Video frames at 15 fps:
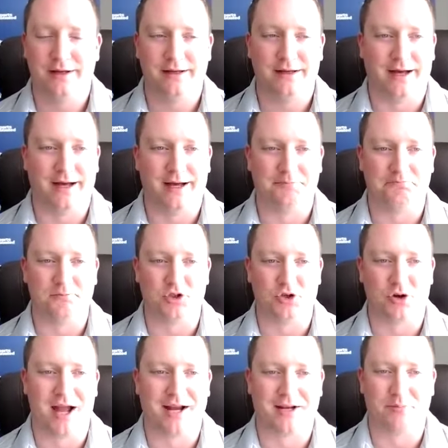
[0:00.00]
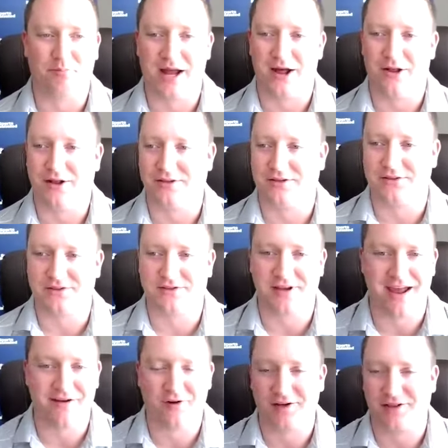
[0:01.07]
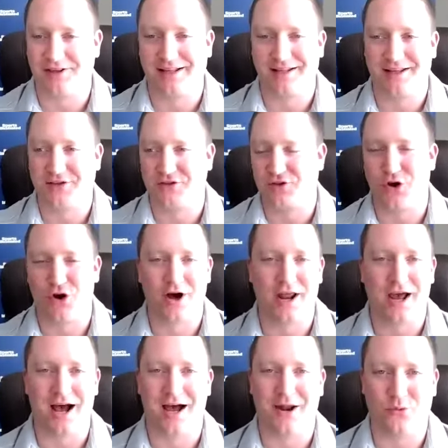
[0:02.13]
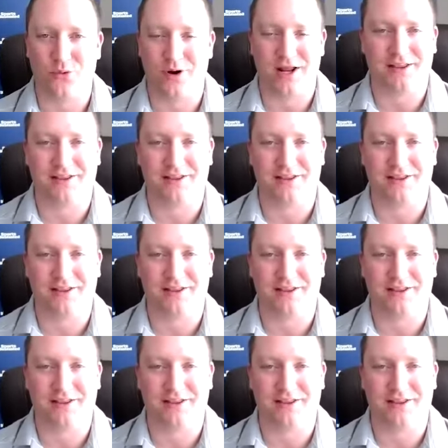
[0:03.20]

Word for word: uh, trying to balance everything that's gone on with